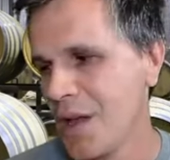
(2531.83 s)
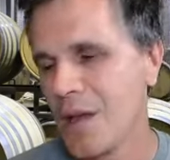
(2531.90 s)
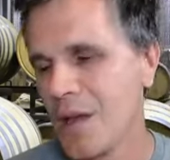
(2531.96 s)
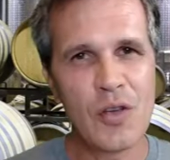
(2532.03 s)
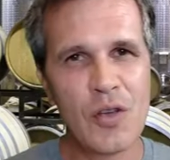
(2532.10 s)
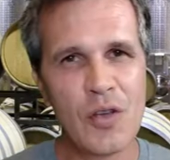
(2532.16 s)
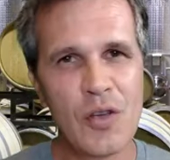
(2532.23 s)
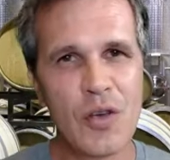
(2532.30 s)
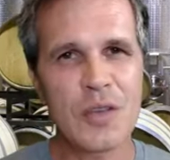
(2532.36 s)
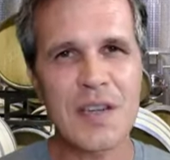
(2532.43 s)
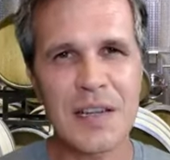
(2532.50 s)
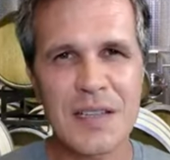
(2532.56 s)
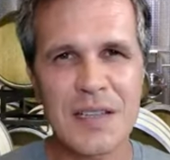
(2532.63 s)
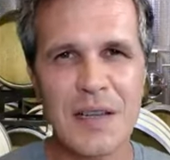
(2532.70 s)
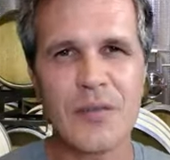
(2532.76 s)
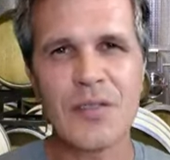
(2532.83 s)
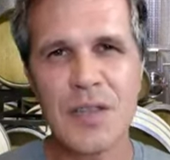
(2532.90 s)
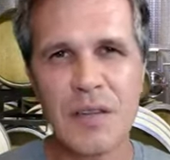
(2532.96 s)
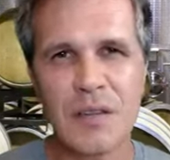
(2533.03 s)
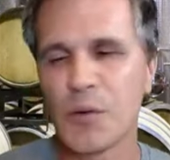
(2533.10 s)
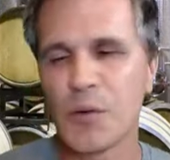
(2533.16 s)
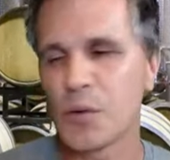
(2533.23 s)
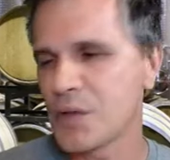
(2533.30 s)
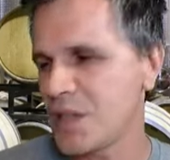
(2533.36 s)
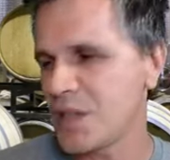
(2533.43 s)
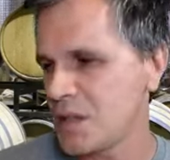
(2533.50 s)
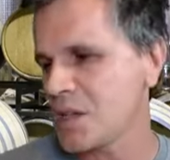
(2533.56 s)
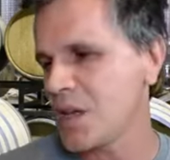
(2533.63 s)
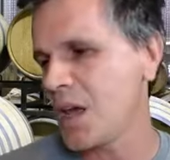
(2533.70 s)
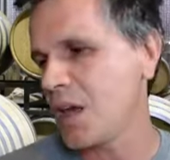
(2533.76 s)
But in years like 17, 14,
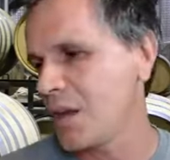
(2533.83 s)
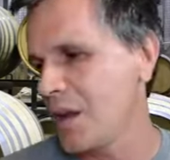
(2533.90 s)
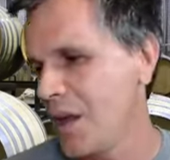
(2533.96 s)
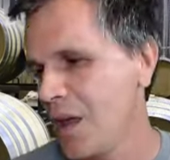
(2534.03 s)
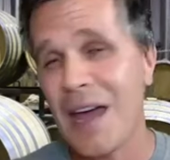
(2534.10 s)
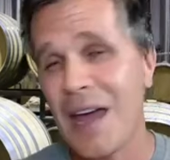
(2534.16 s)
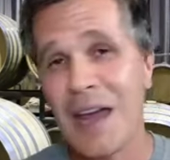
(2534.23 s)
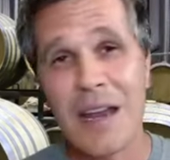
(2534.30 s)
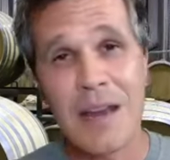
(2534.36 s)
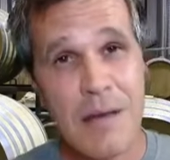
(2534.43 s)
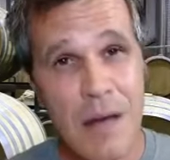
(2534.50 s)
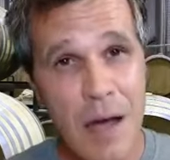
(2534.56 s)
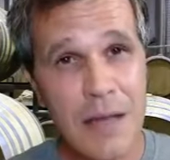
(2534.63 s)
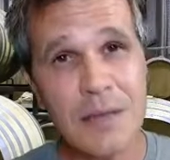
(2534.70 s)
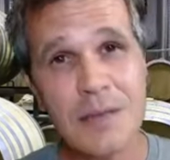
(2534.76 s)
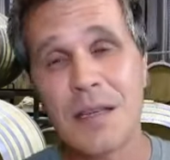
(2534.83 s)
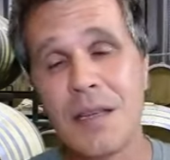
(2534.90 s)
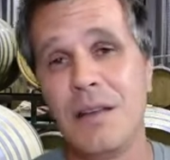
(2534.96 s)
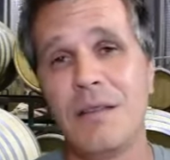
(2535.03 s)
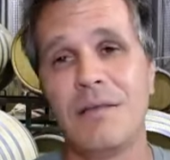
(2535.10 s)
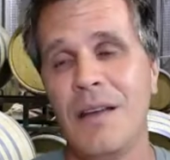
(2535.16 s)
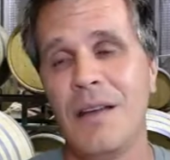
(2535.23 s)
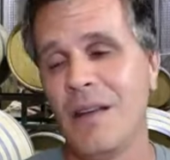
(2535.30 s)
10, and 19,